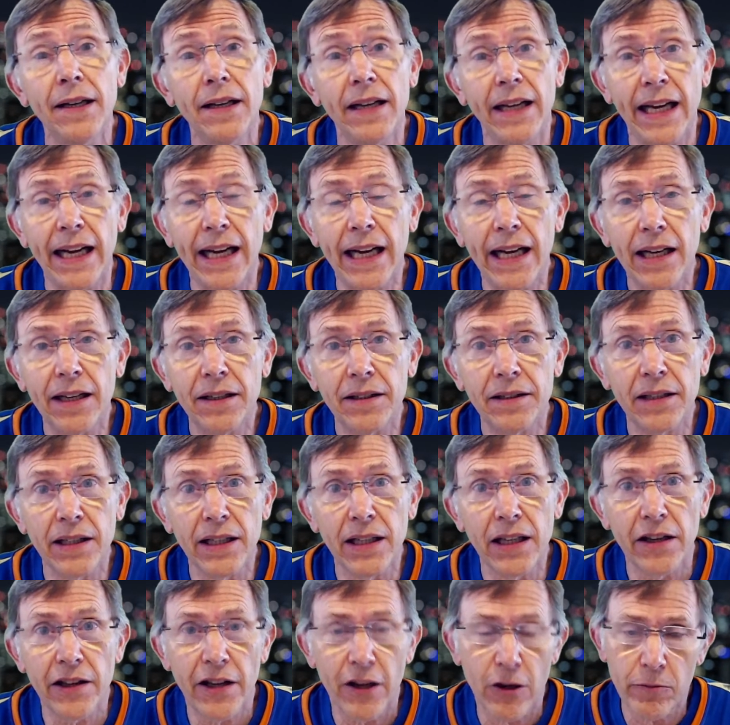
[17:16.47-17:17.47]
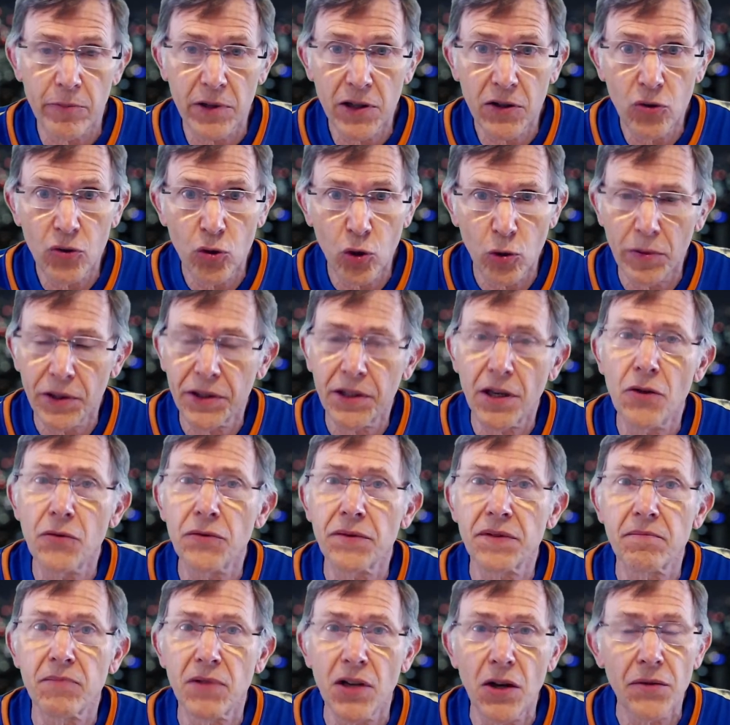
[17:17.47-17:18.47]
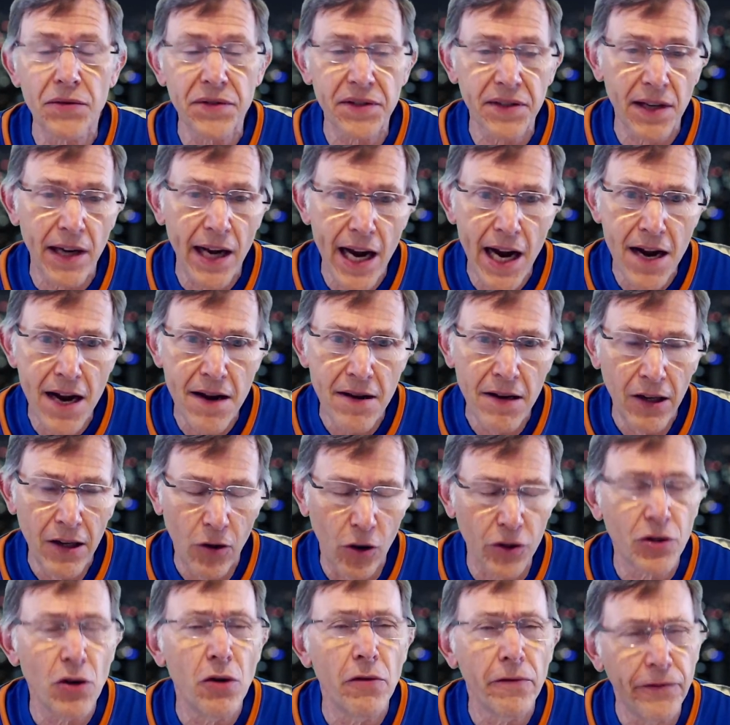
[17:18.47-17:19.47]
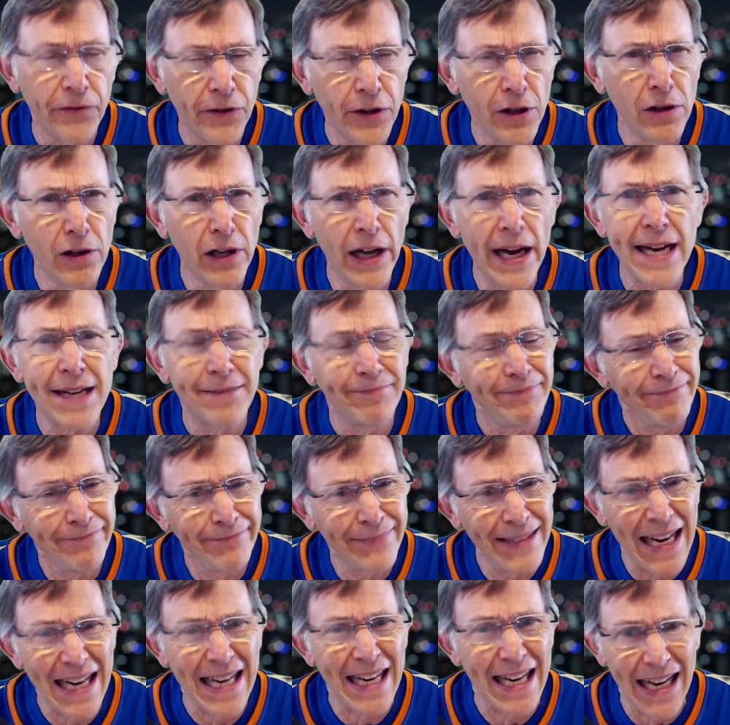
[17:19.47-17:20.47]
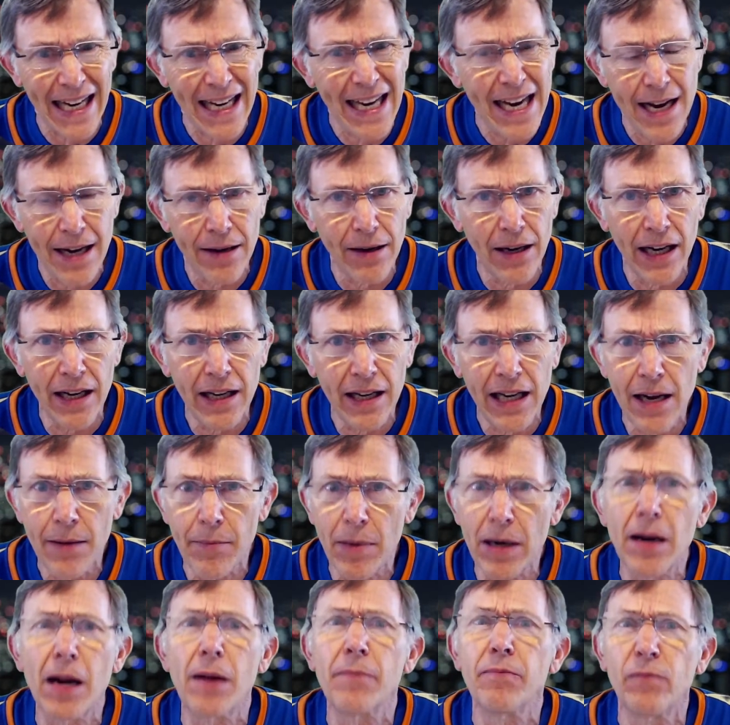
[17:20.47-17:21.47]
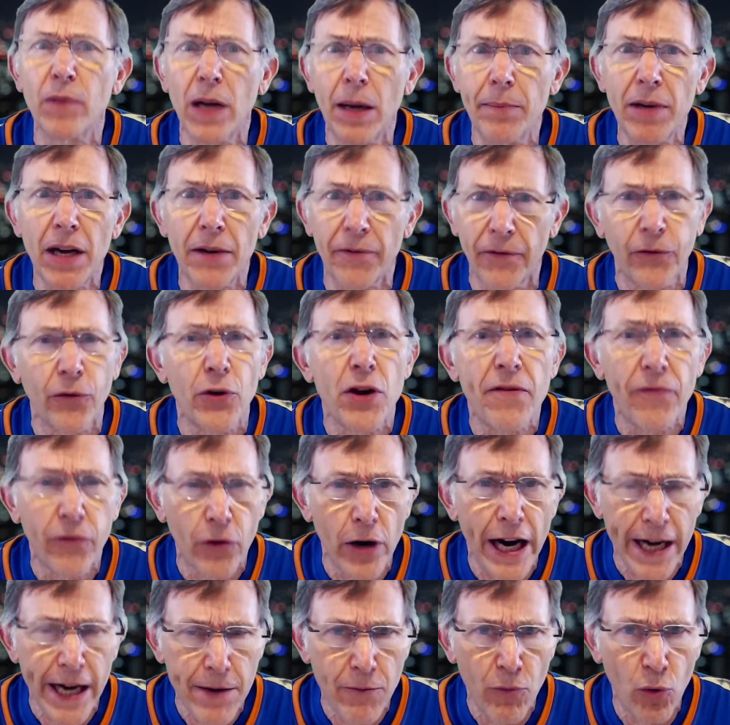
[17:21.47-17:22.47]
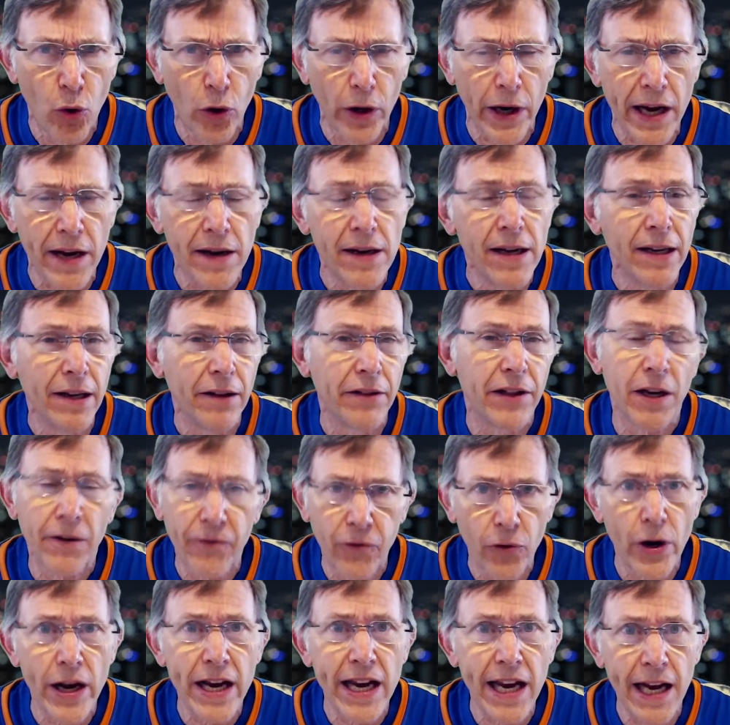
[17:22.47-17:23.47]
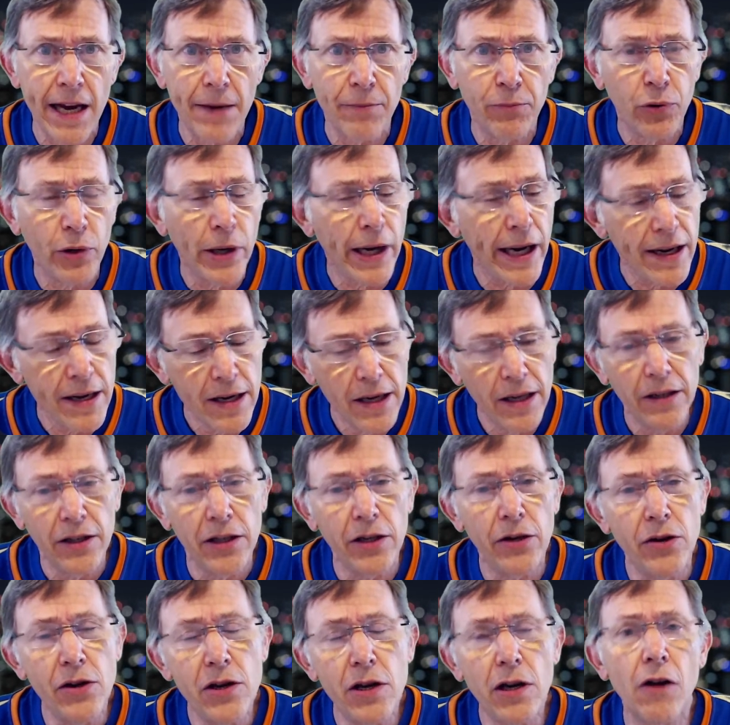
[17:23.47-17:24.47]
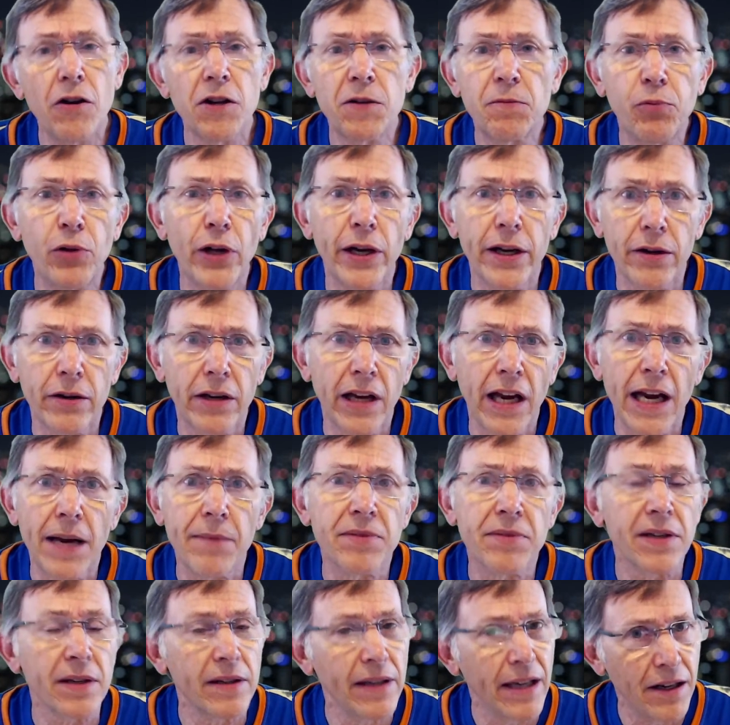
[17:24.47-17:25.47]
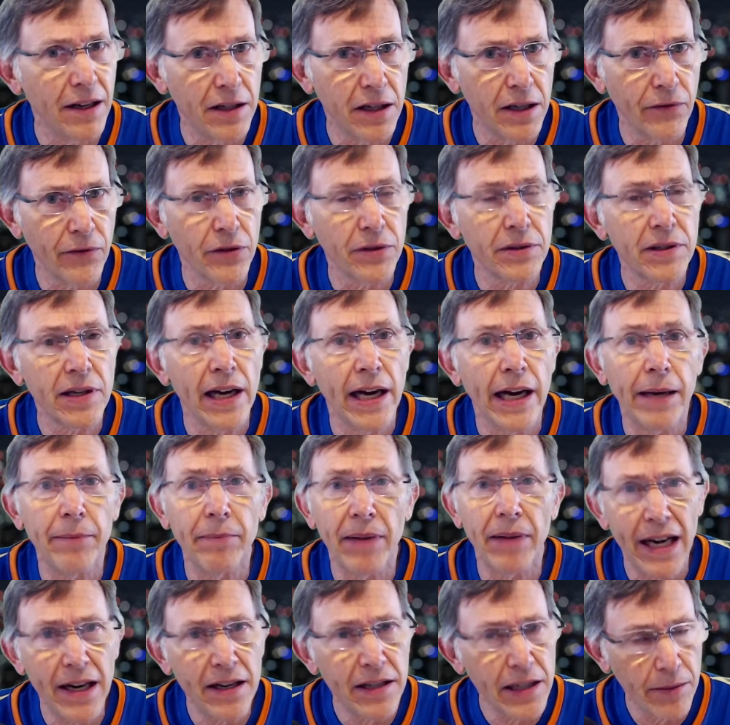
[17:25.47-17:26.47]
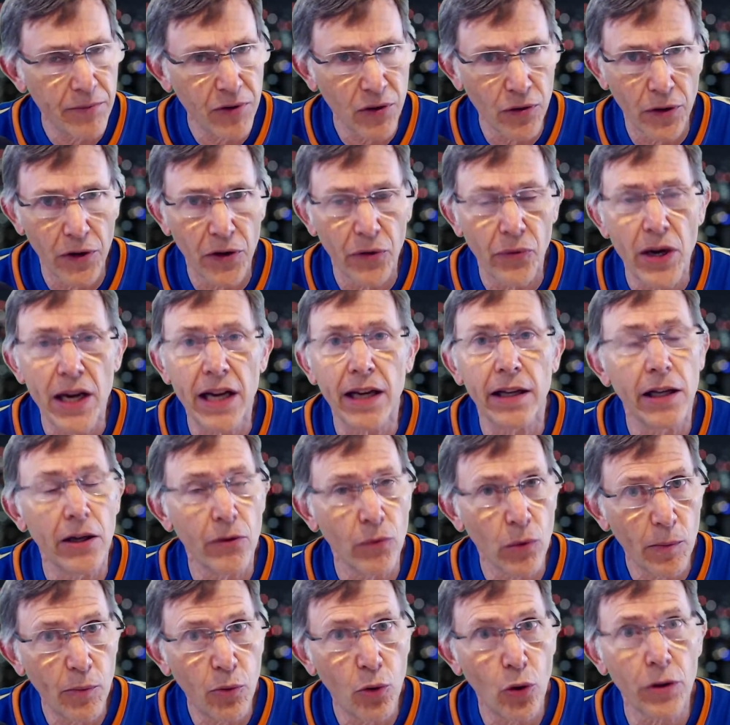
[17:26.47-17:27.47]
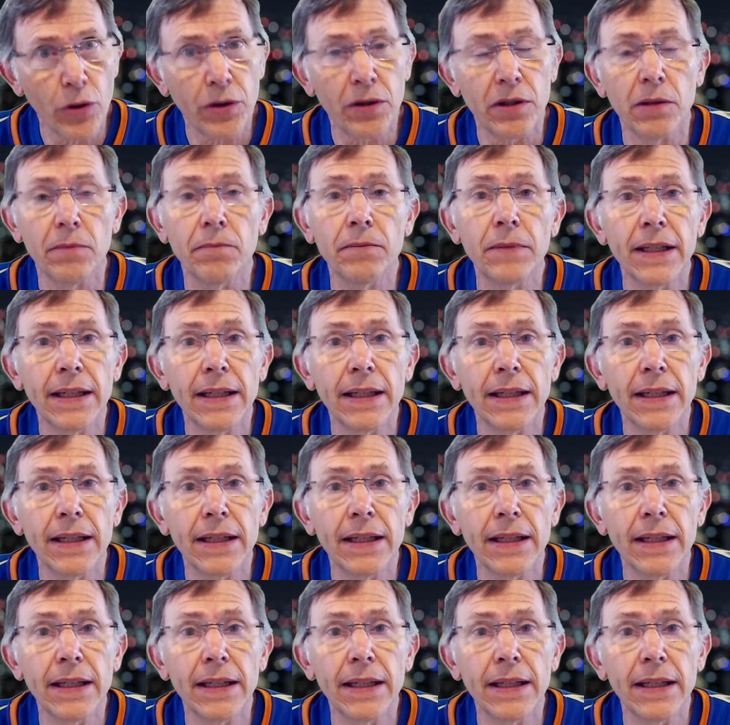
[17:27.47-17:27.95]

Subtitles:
and that would be cool. But don't say, or don't feel like I can't. I'm not free Friday morning, therefore I can't play. You can always play your games at a different time, anytime during the week, and then report them